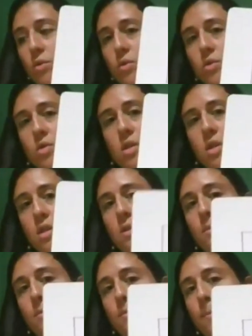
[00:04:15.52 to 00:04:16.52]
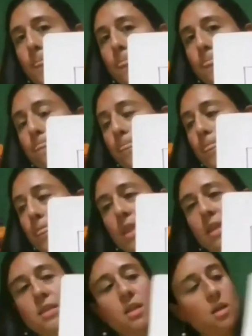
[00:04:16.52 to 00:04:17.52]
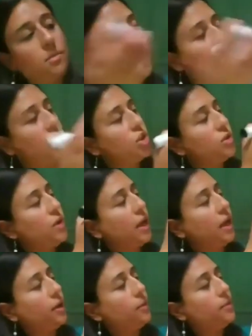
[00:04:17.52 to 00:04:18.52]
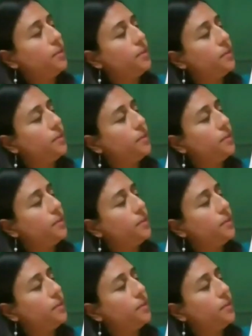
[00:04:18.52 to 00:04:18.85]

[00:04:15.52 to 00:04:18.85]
used this combination right here.